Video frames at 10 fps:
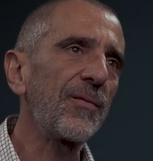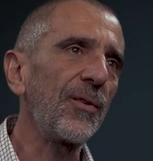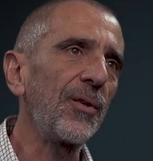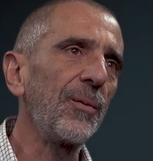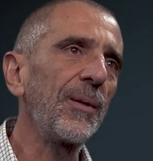
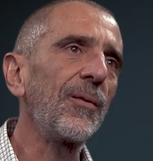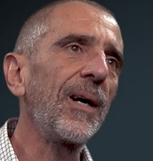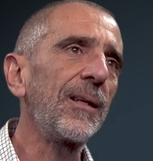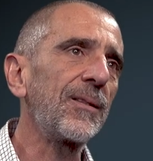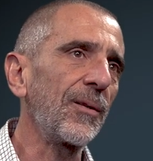for human
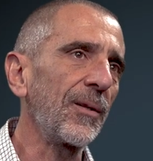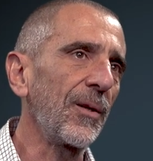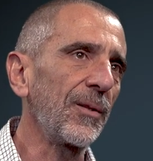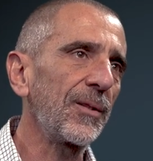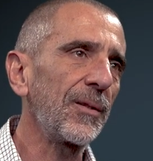rights or
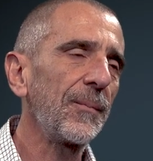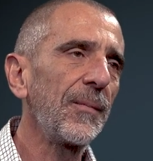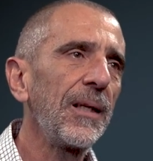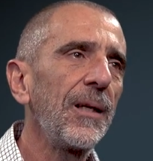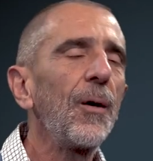not.
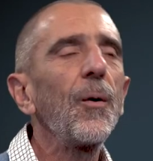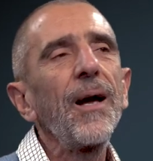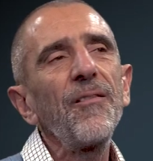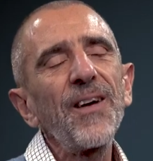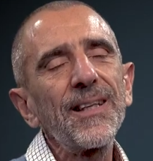
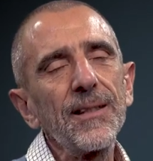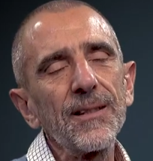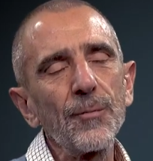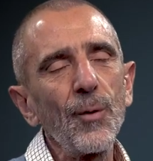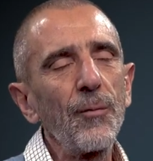In fact,
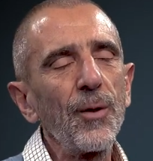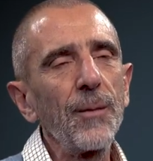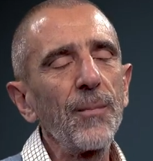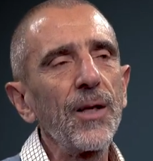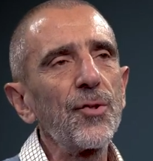it's why we
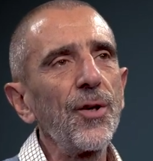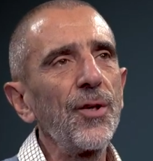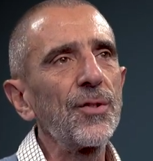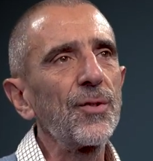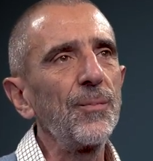can make a
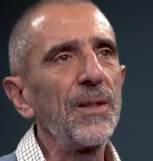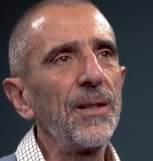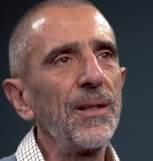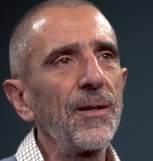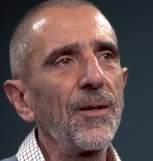choice to
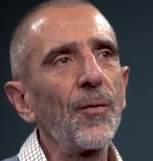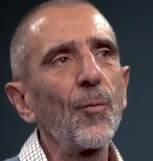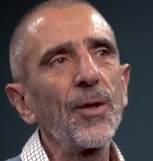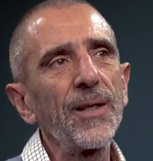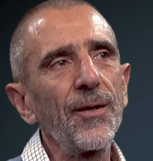be
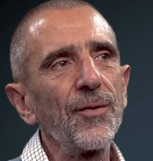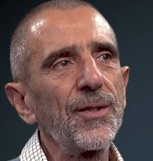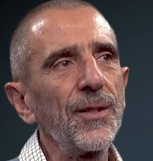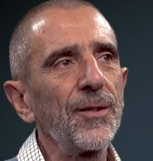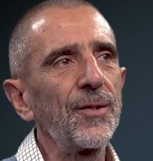what I
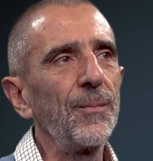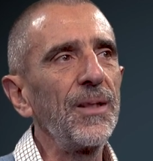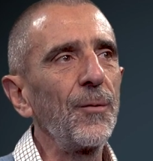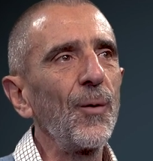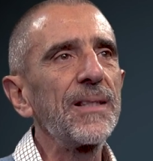consider to
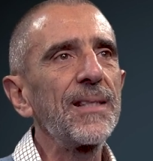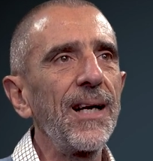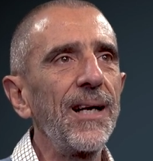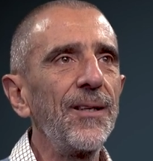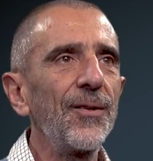be one
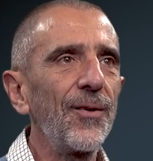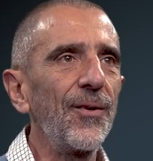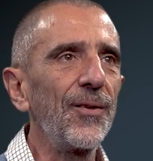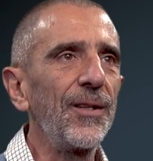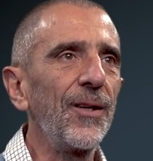side
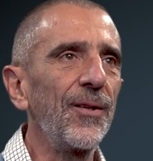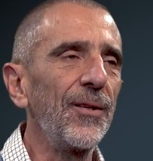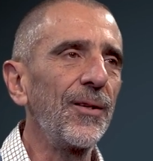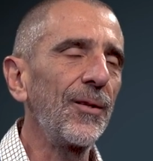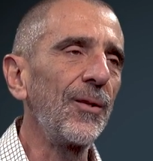or the
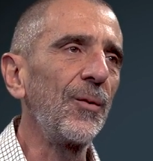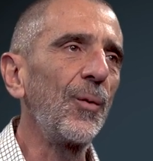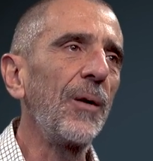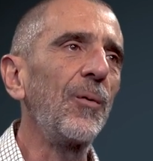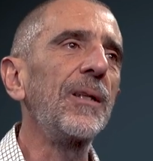other, or the
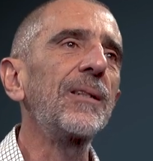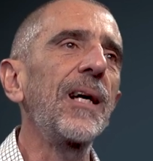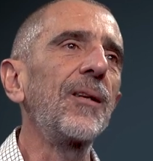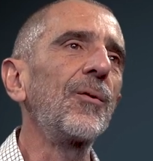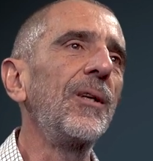way we
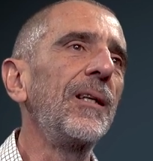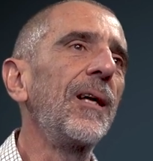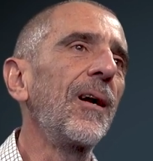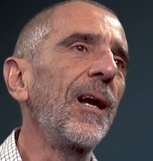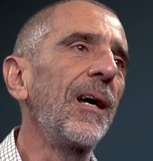decide to lead
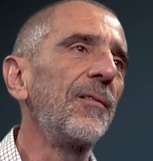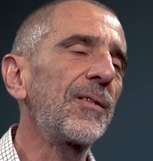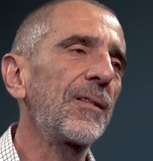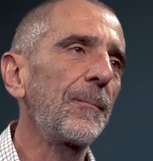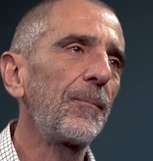our
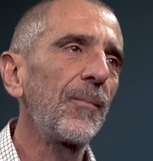lives.